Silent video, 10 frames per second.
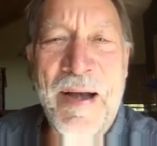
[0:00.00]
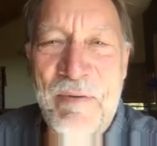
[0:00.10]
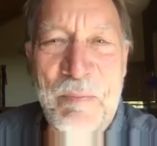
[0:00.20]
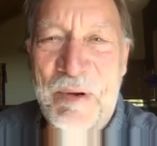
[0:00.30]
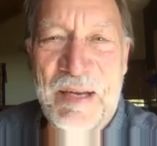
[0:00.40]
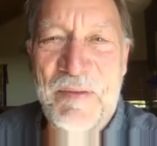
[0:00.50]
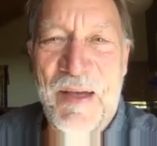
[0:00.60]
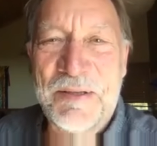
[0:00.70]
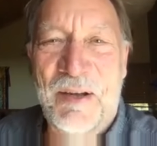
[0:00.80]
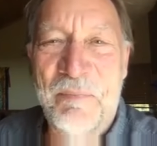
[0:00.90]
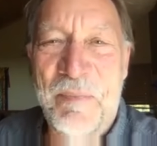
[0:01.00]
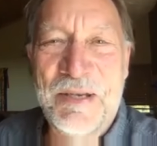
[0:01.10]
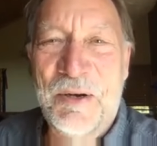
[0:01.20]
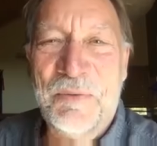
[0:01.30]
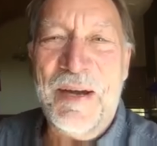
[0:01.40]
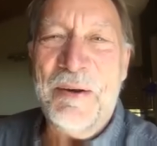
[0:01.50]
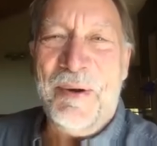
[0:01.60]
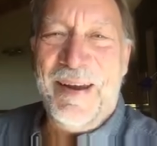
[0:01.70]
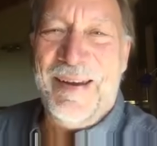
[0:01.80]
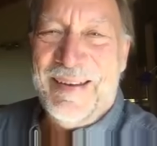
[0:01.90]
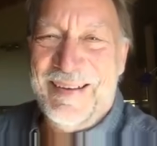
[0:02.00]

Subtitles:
never believed that stuff myself anyway.